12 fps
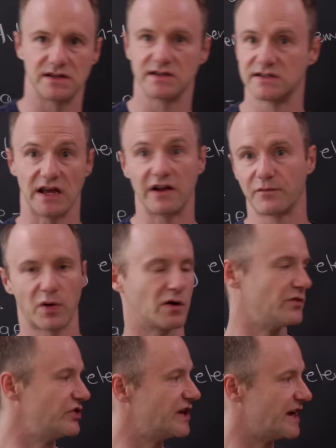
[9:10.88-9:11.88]
the set of
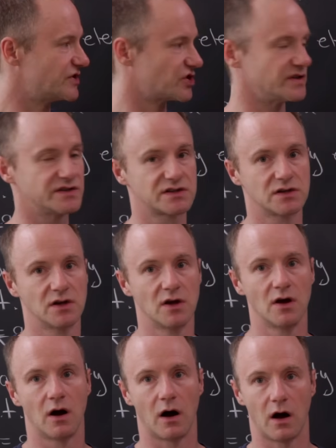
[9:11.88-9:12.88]
permutations
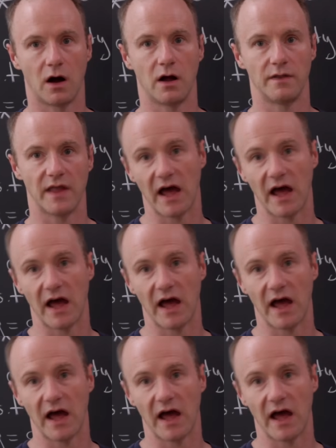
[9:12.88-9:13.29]
on